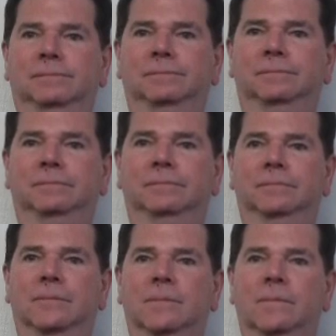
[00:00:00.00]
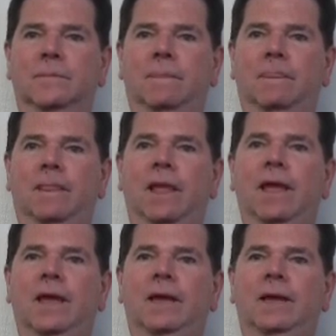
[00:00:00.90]
was. Is that, what was
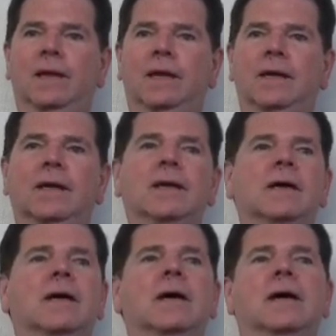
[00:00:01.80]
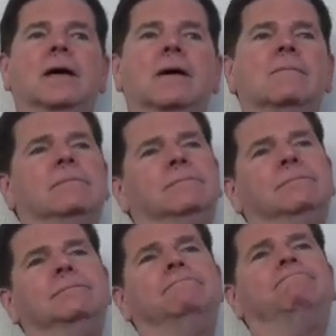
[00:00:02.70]
that? Was that a
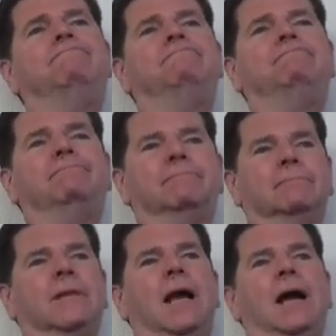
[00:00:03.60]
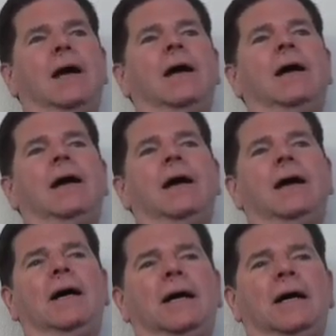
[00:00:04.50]
memorable day?
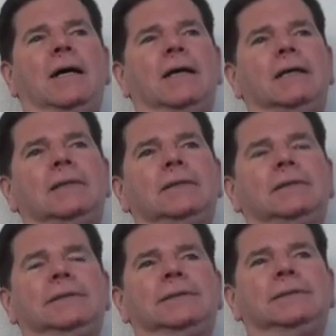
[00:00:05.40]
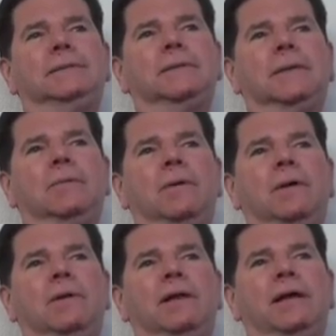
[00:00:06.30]
Was it? Well,
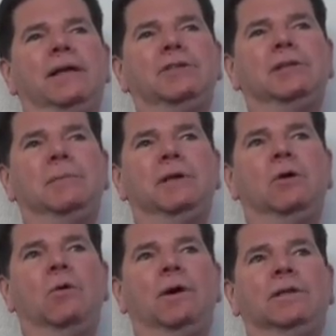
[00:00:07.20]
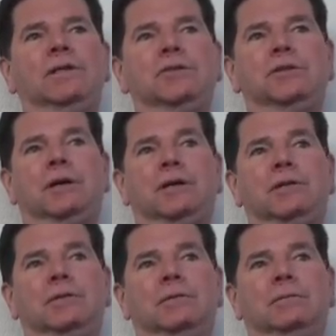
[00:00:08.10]
let me go on
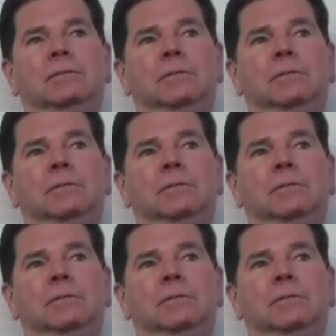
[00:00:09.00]
discharge.